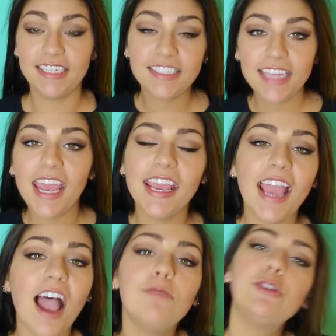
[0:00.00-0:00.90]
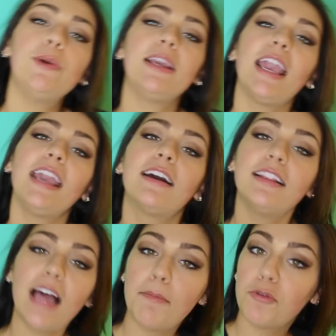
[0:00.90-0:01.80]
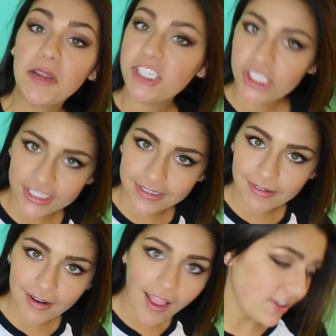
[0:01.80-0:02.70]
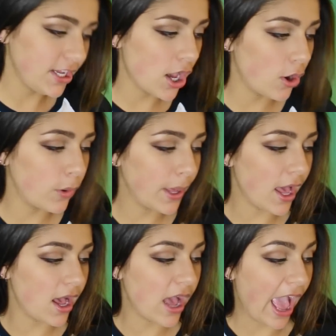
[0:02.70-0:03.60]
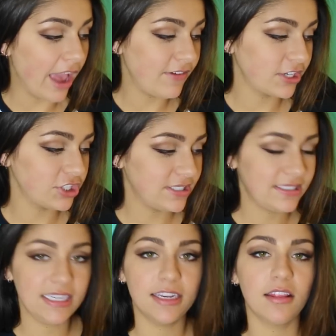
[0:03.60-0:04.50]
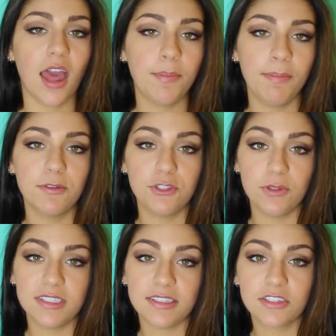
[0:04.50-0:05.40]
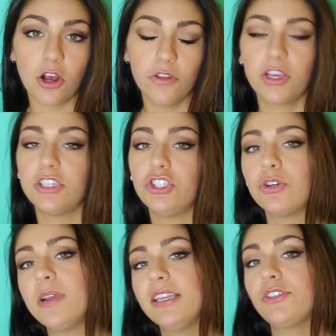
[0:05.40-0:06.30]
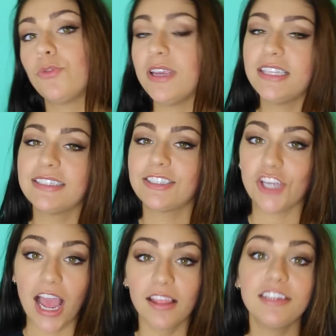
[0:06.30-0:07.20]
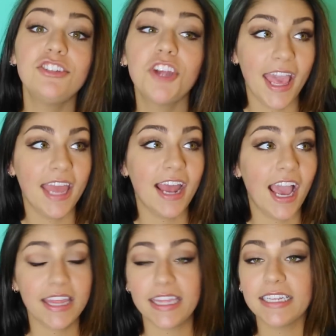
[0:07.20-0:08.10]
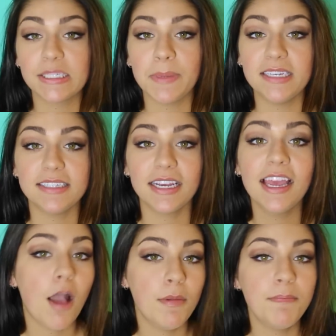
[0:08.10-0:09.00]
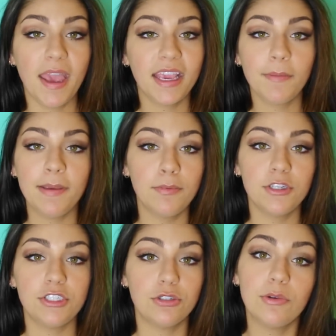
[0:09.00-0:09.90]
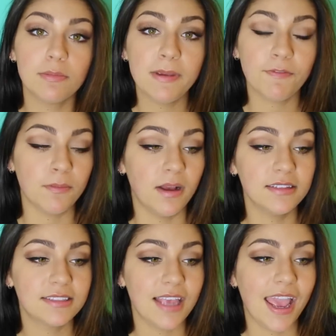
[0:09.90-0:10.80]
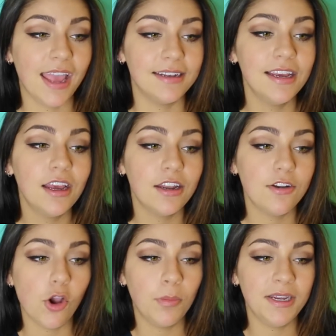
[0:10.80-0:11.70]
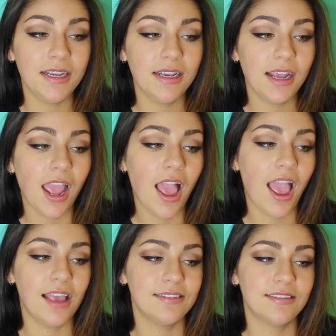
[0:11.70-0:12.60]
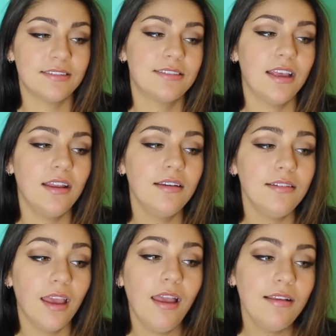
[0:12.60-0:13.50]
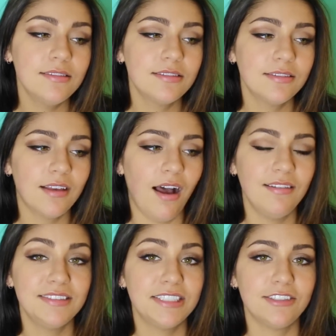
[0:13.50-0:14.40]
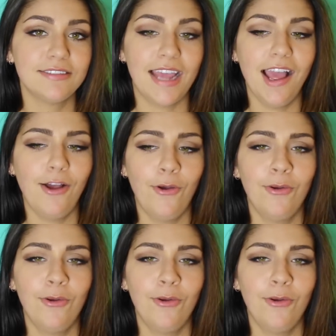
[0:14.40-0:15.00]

Today I'm doing a collaboration video. I've actually seen a lot of people do this. It's called the Conjoined Twins Challenge, and I think it's amazing. I've been begging people to do it with me for months, and nobody has said yes until now.